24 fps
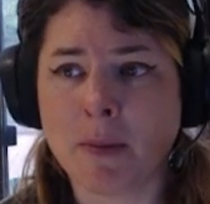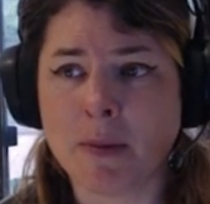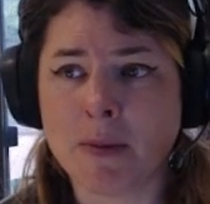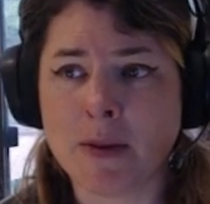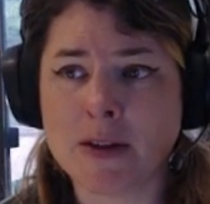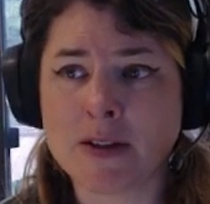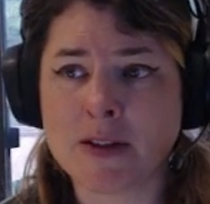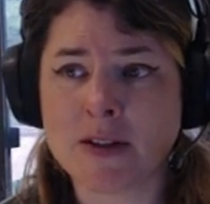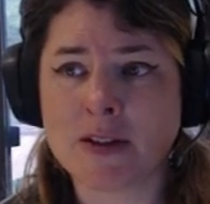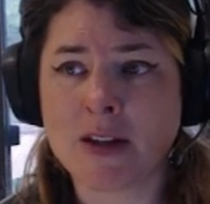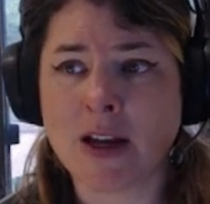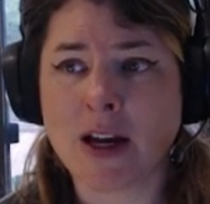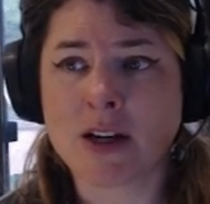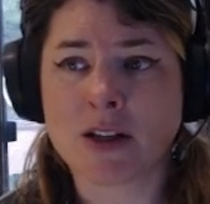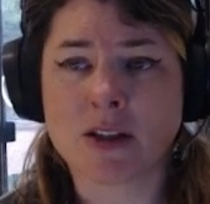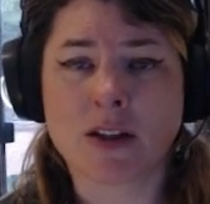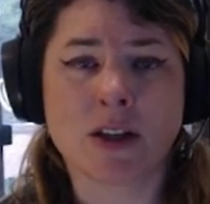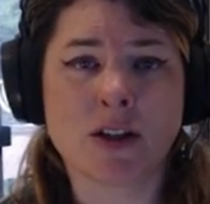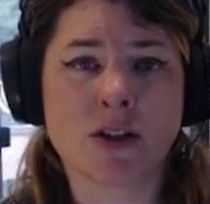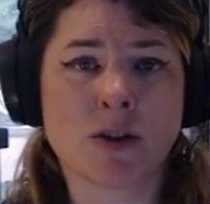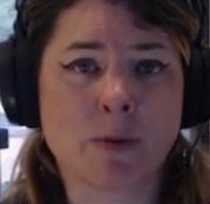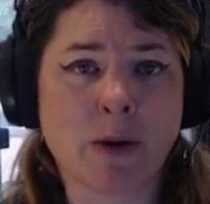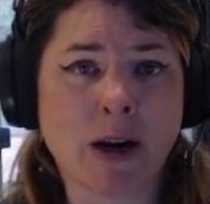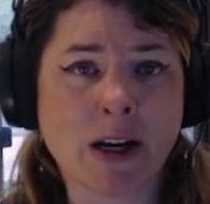This is actually
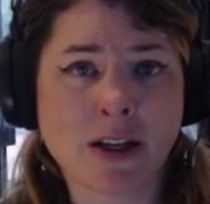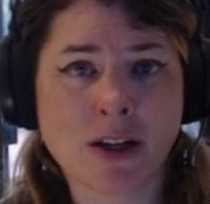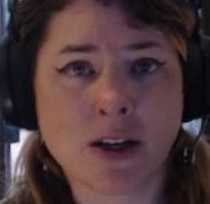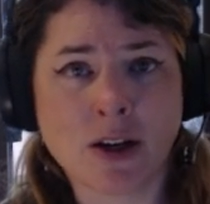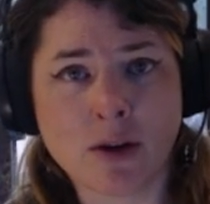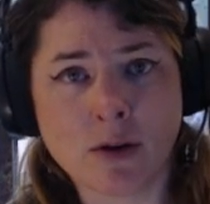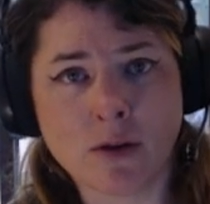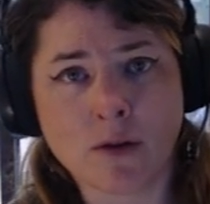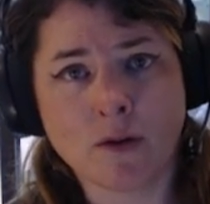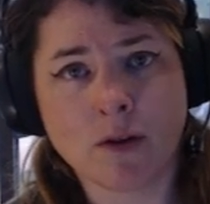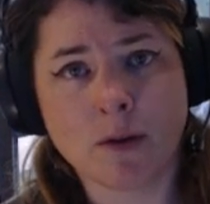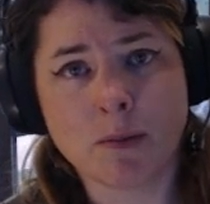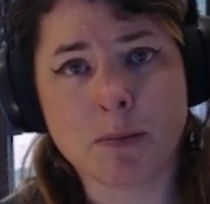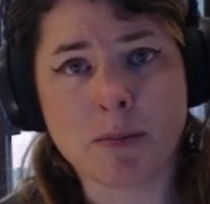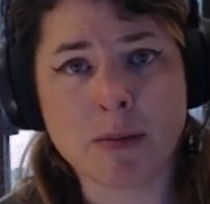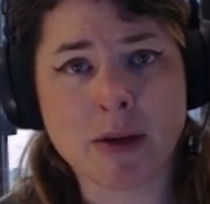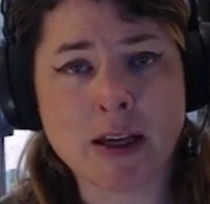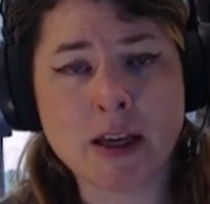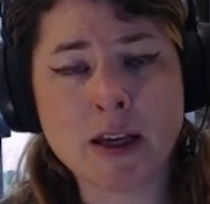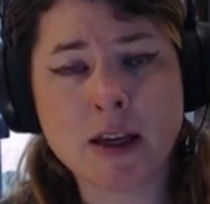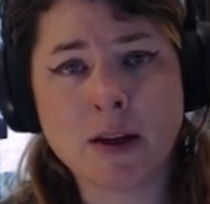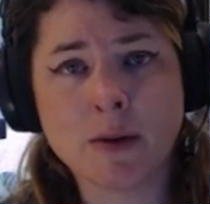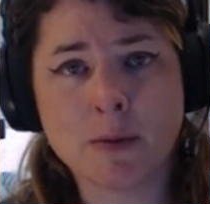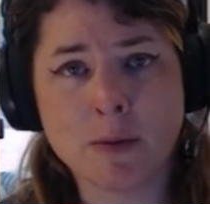a direct note from
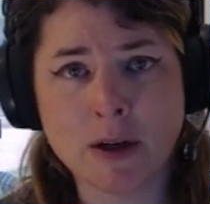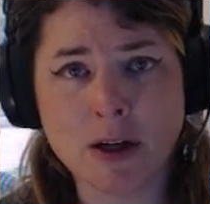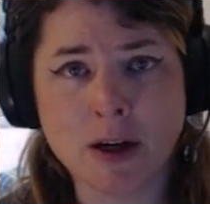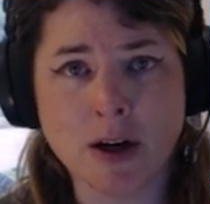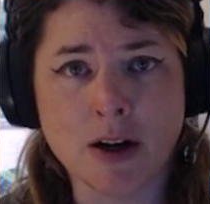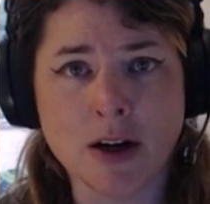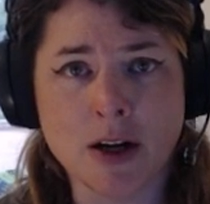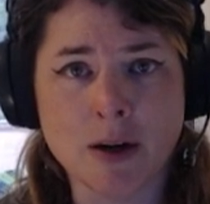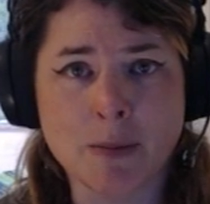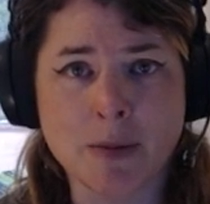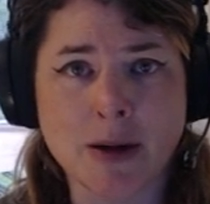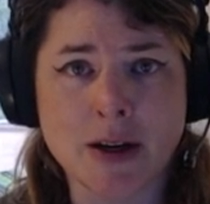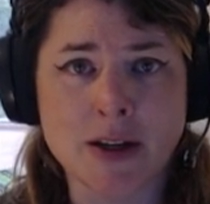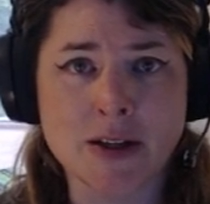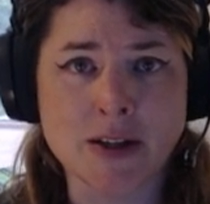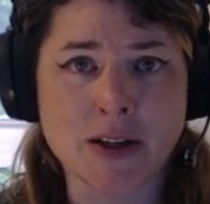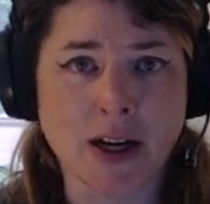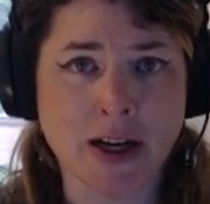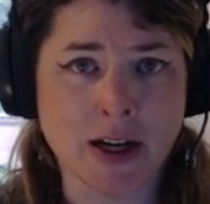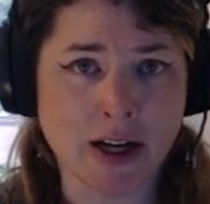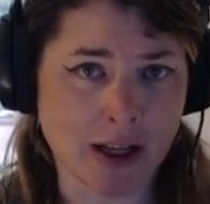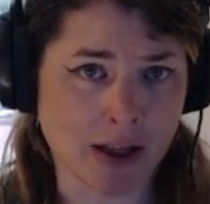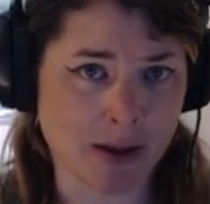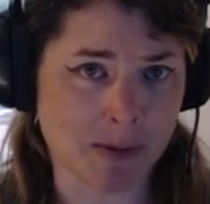me regarding my
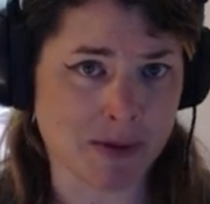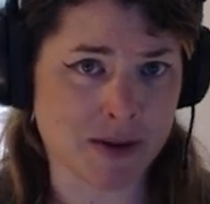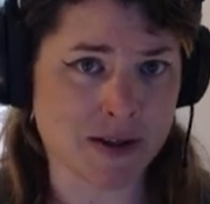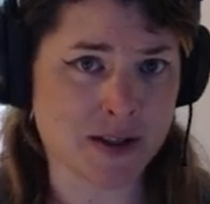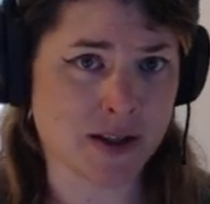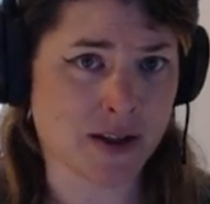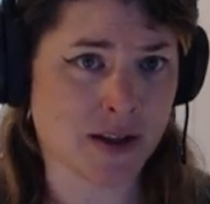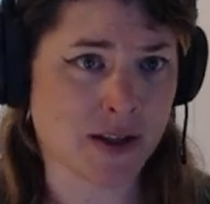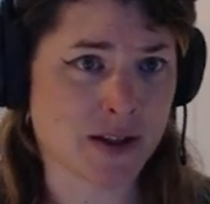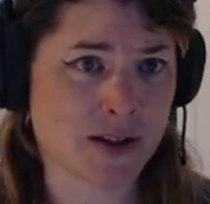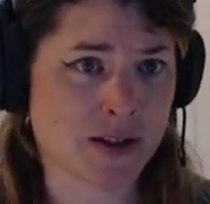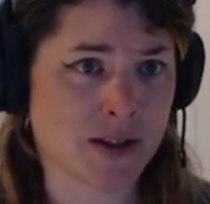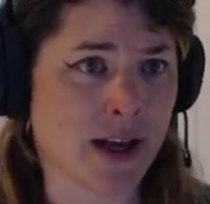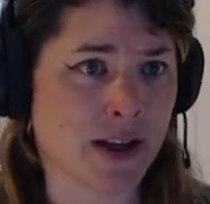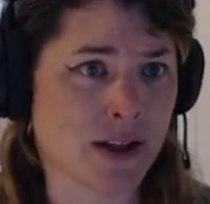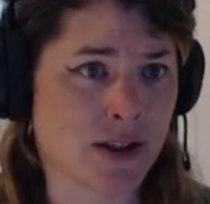design elements in this,